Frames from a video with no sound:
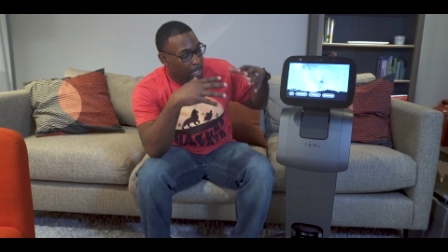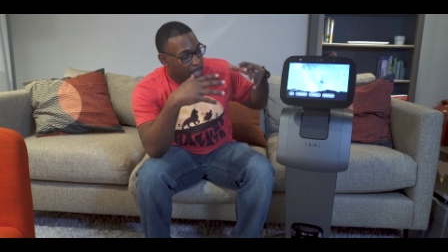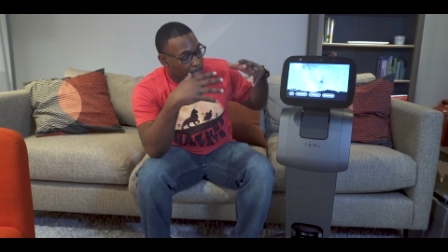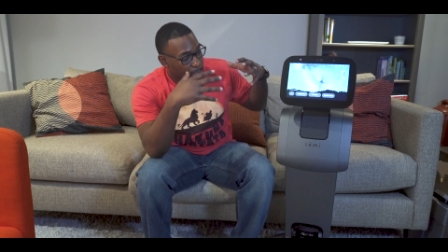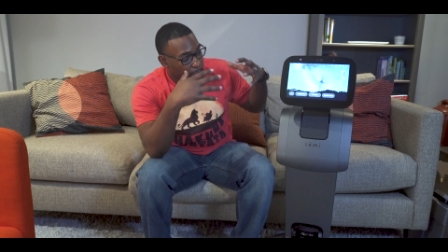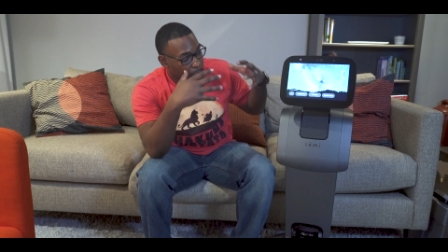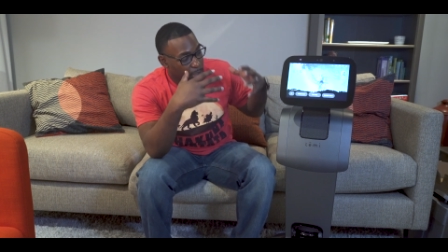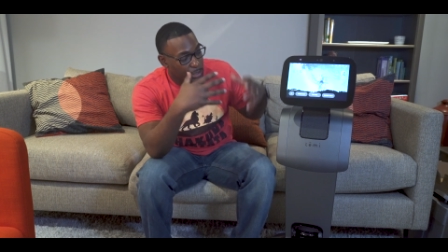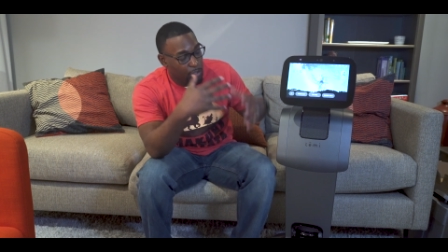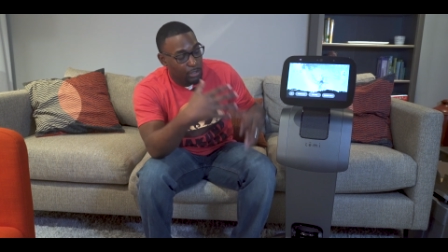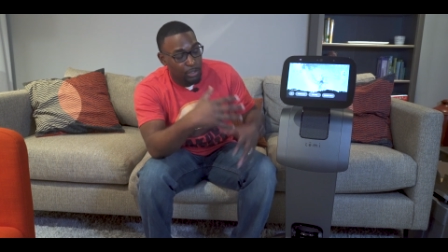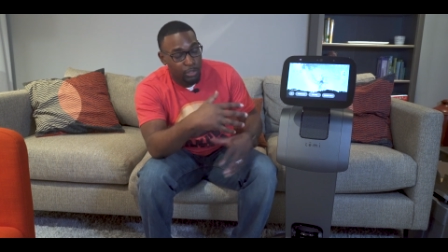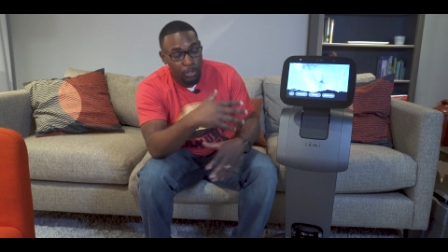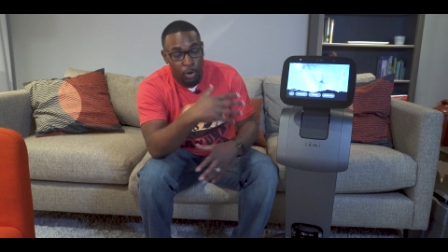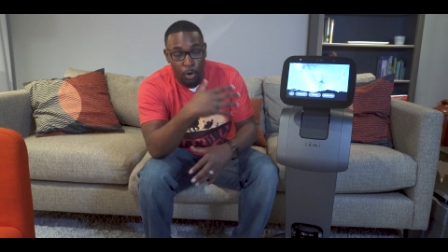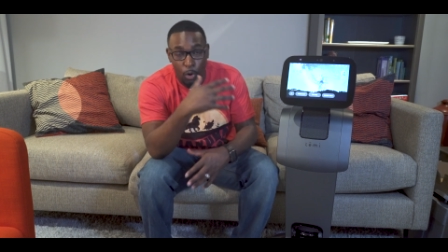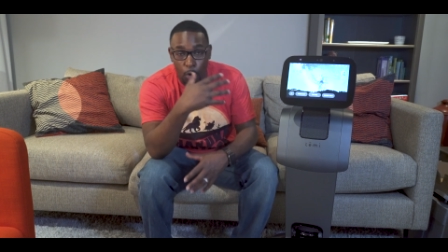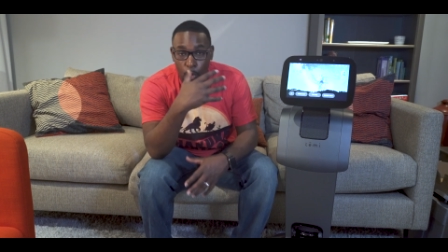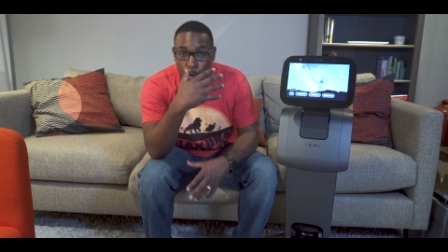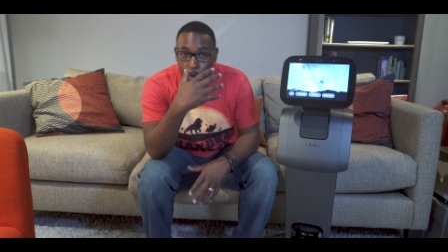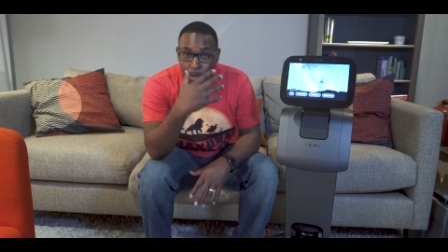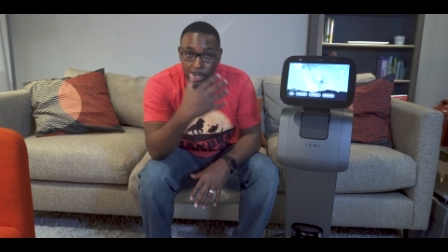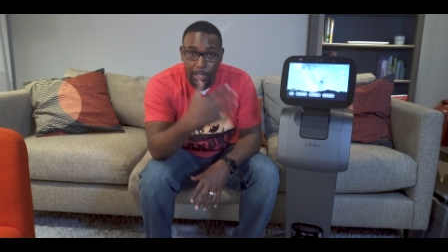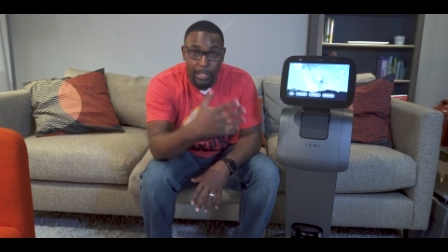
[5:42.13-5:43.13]

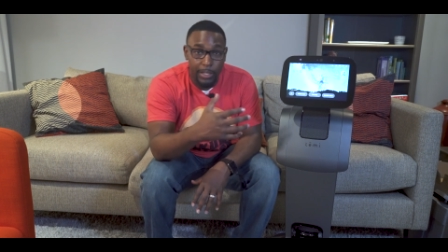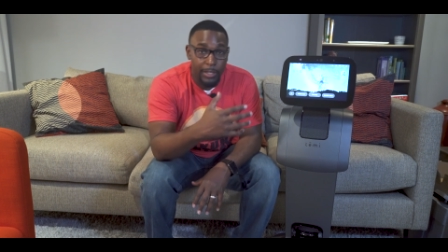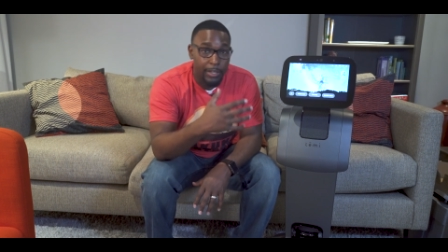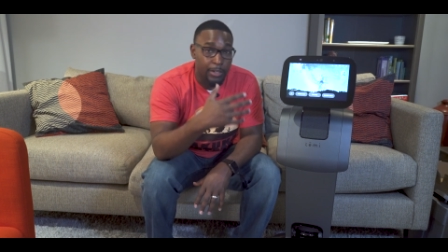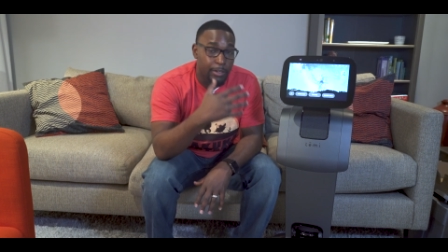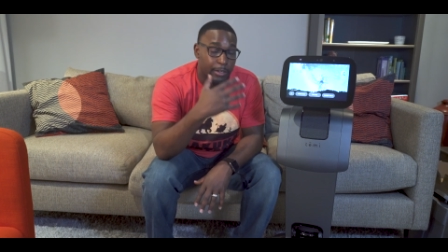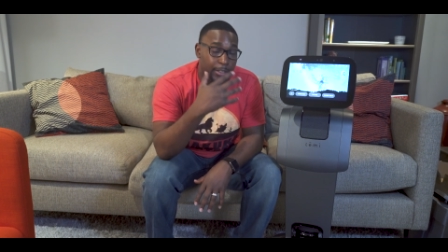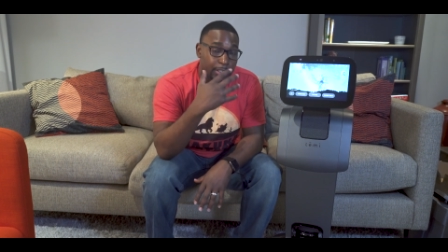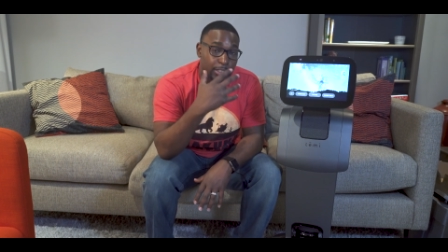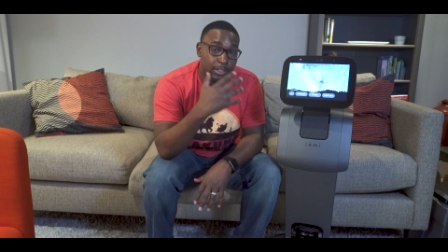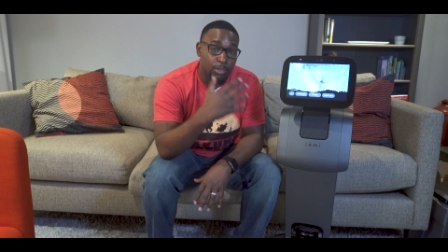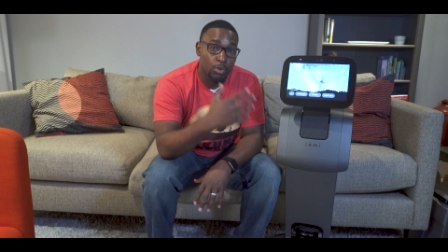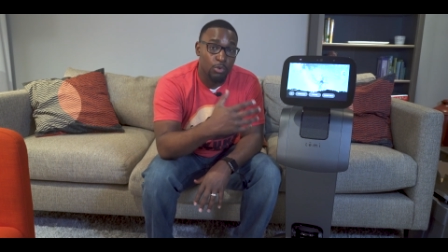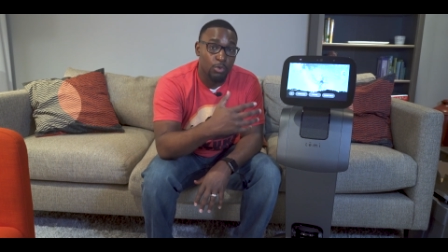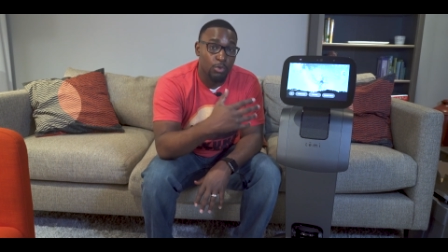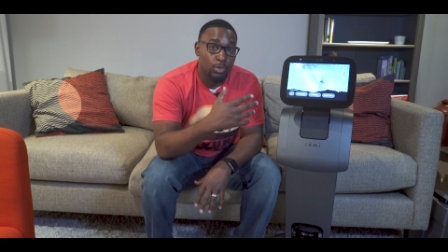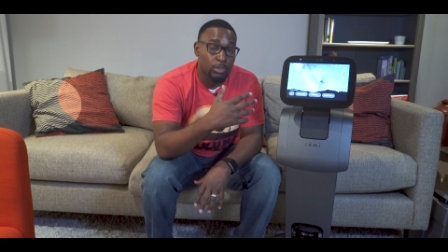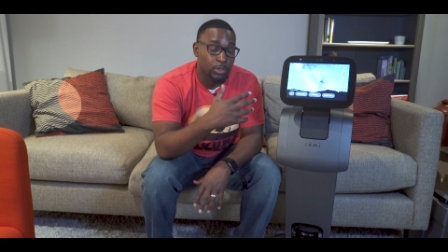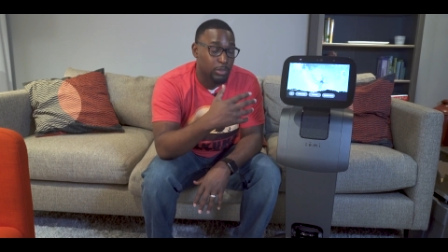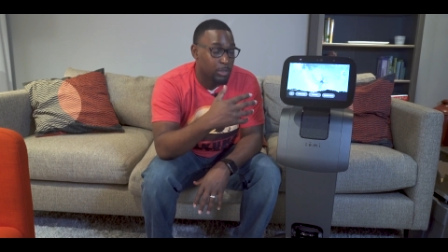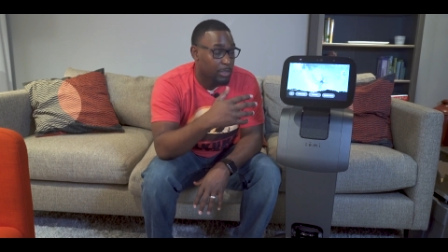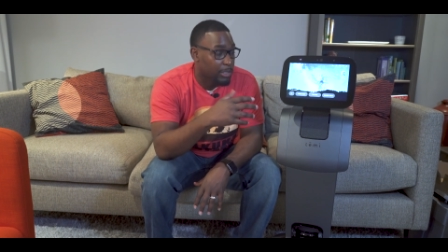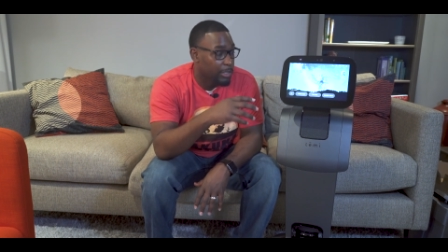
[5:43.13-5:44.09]
so clear and so crystal